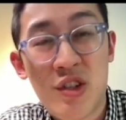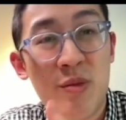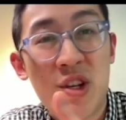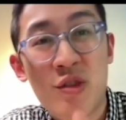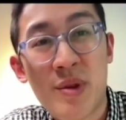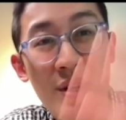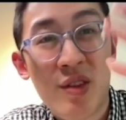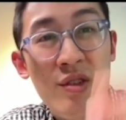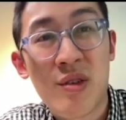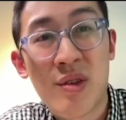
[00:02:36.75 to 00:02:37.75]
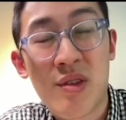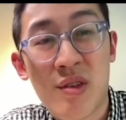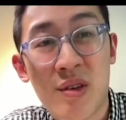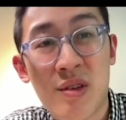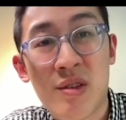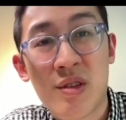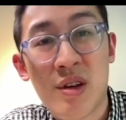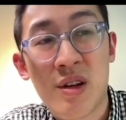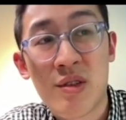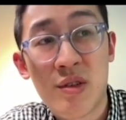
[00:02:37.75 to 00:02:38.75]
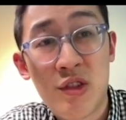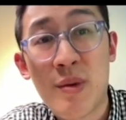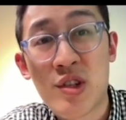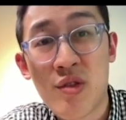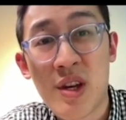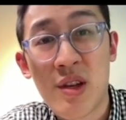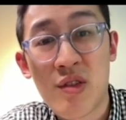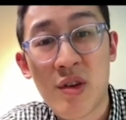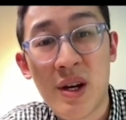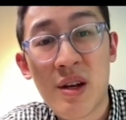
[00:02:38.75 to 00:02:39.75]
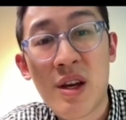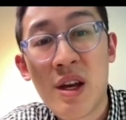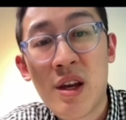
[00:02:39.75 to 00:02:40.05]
Two measures plus the next note is a two measure set, and so on.